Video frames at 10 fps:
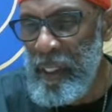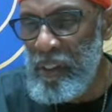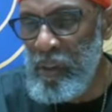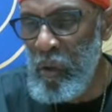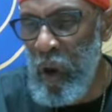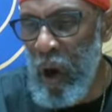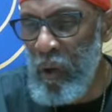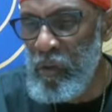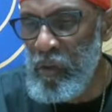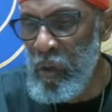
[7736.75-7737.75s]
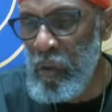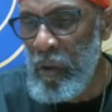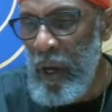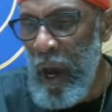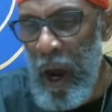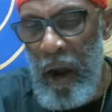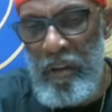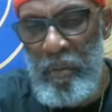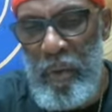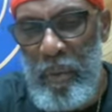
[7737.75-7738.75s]
so also are
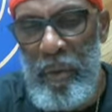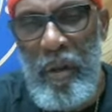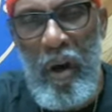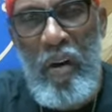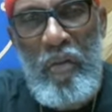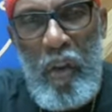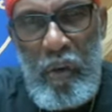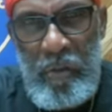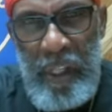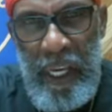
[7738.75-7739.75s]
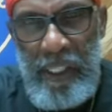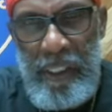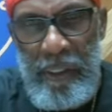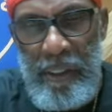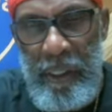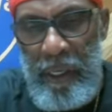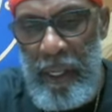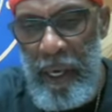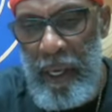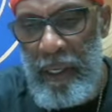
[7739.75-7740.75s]
the people of those nations. You hear
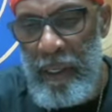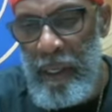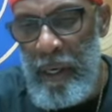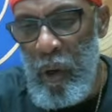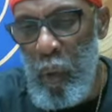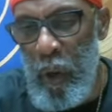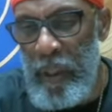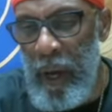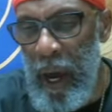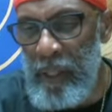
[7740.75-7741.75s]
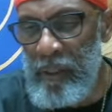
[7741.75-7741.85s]
that? Whether our